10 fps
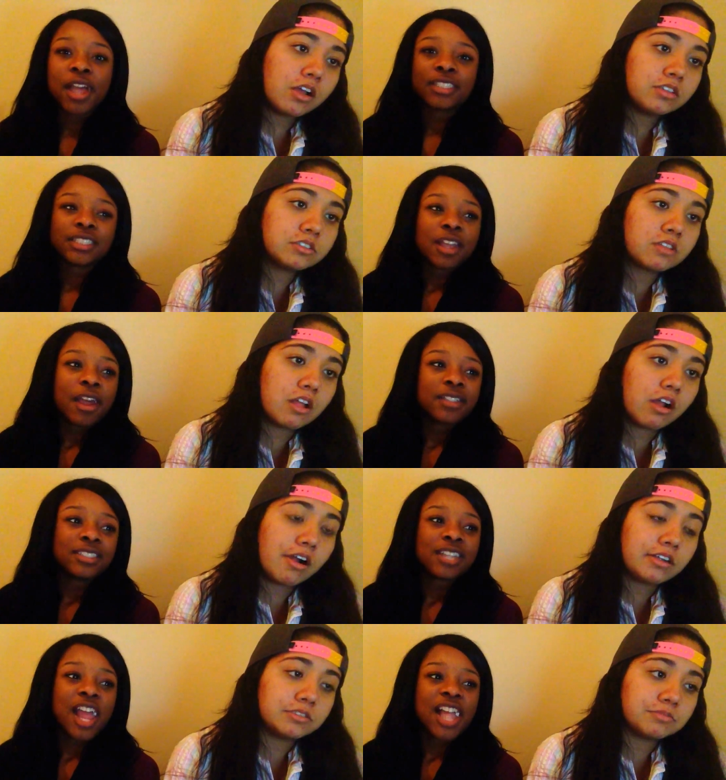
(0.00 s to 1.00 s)
Speaker 1: Um,
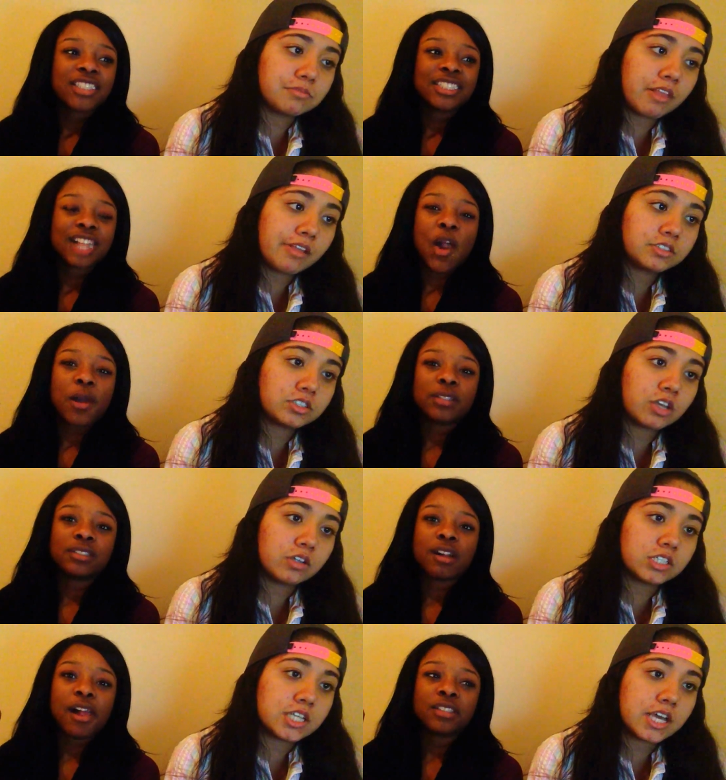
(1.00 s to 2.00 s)
um so
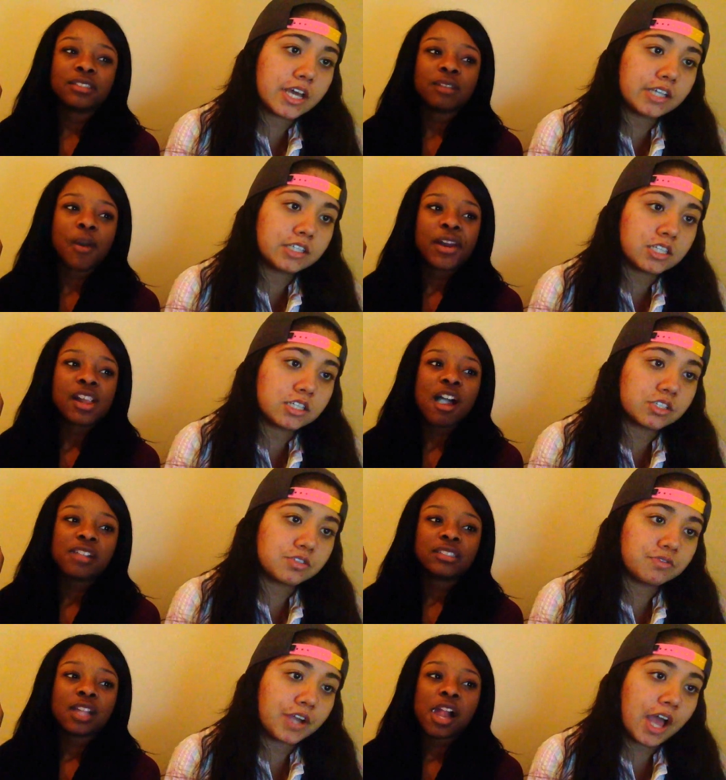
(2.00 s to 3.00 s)
today on this
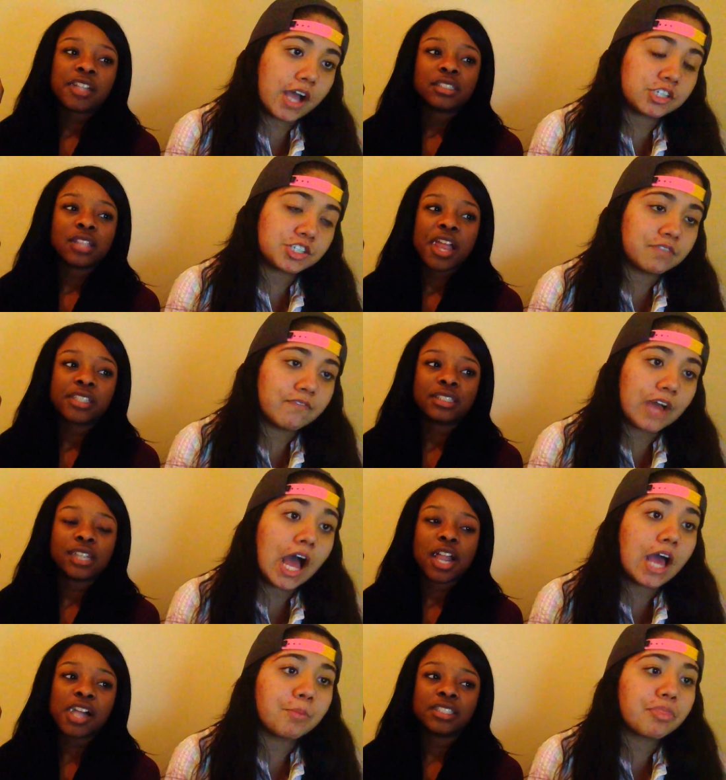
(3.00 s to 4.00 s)
reaction
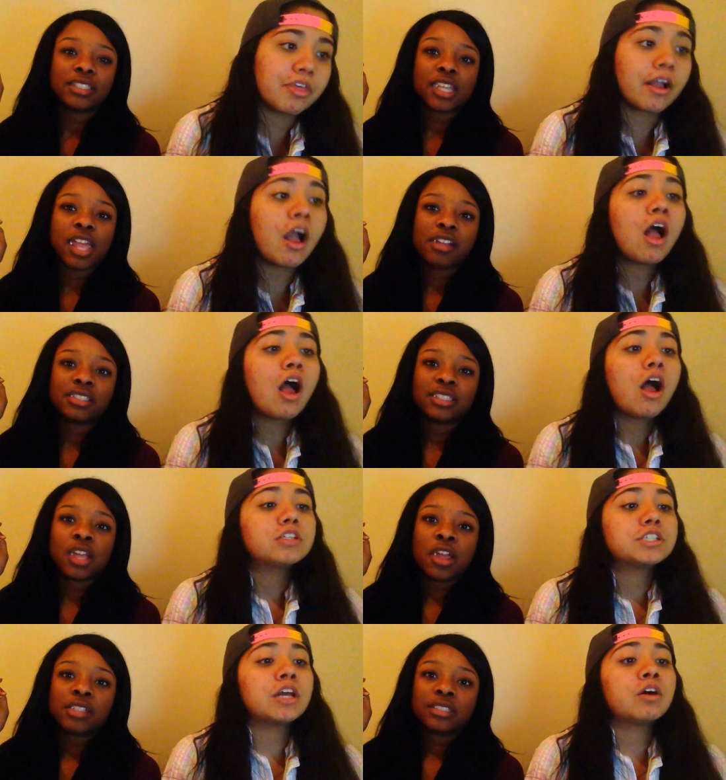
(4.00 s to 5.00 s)
vibe thing
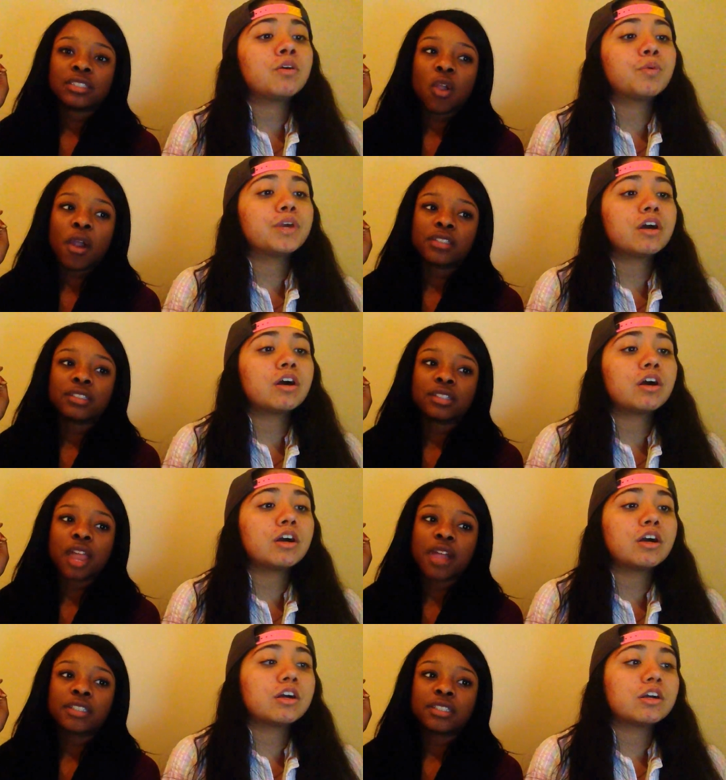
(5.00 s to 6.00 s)
channel, we
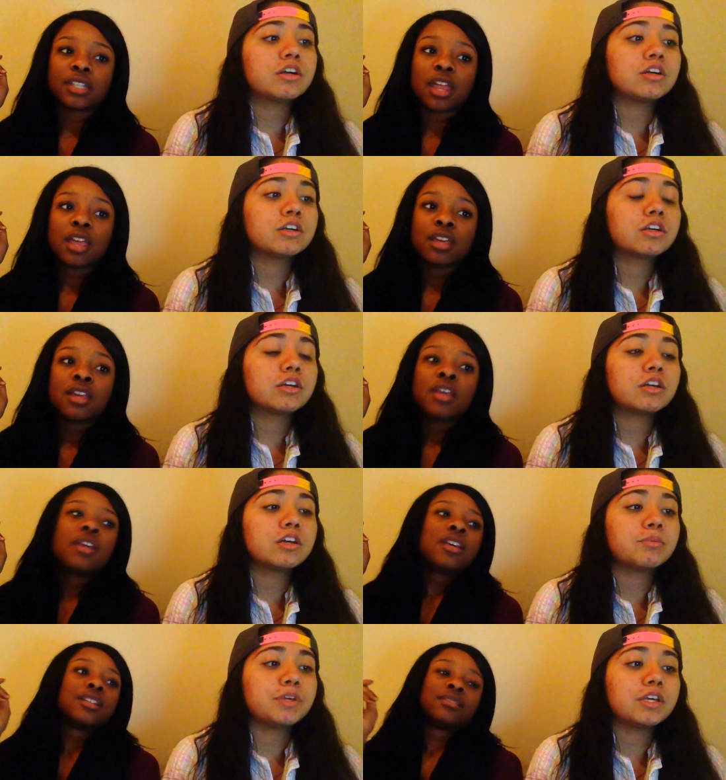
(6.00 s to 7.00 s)
are
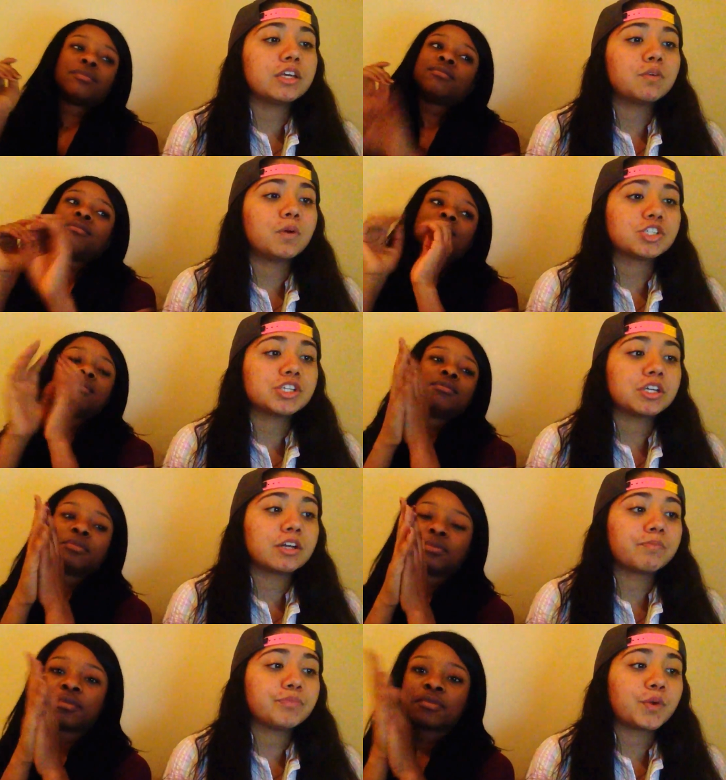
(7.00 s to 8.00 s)
gonna be
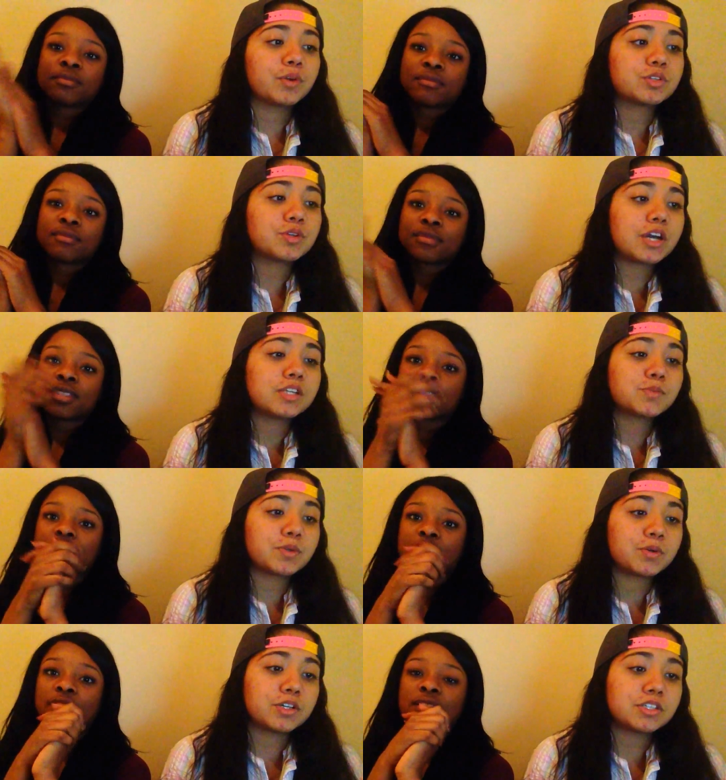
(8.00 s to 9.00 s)
watching Two Guys One
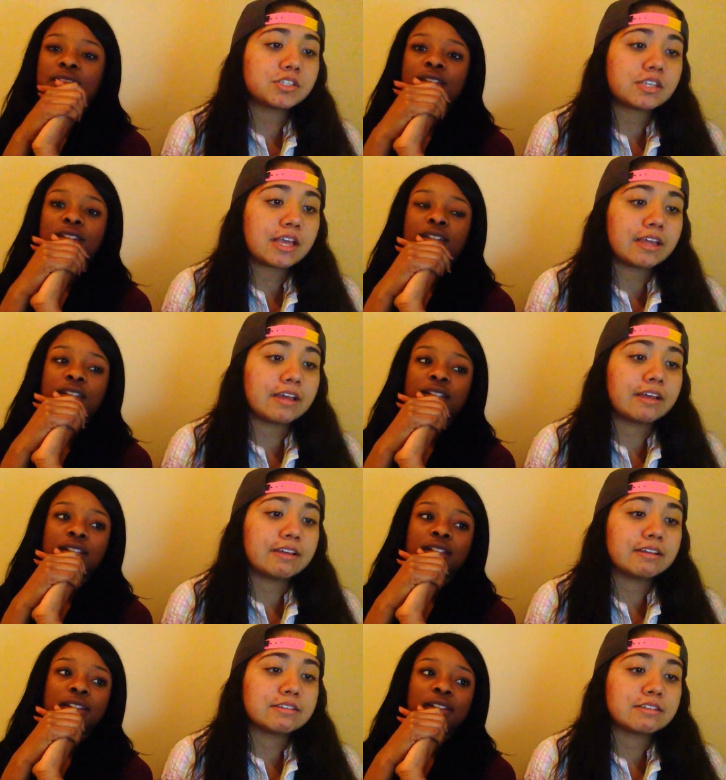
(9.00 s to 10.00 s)
Horse
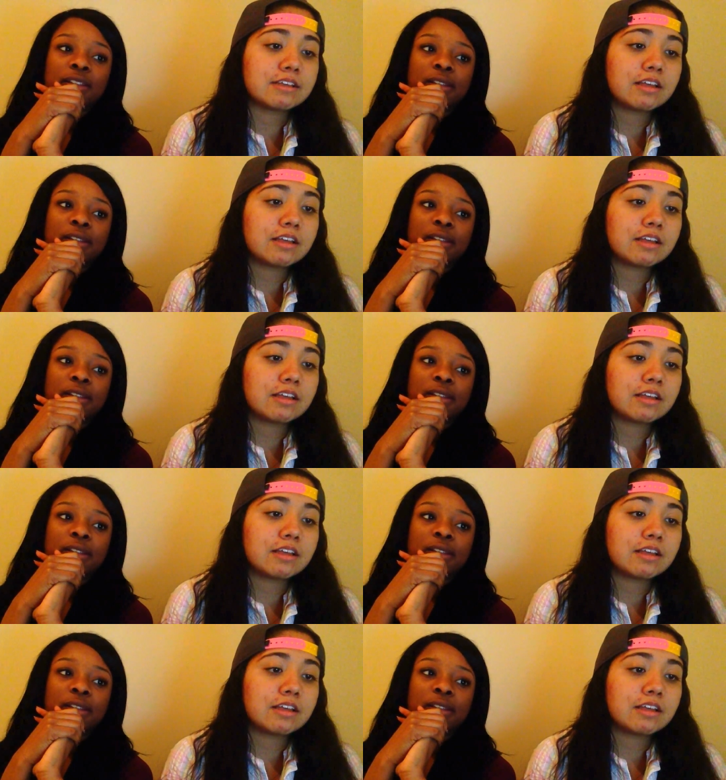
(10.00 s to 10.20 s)
and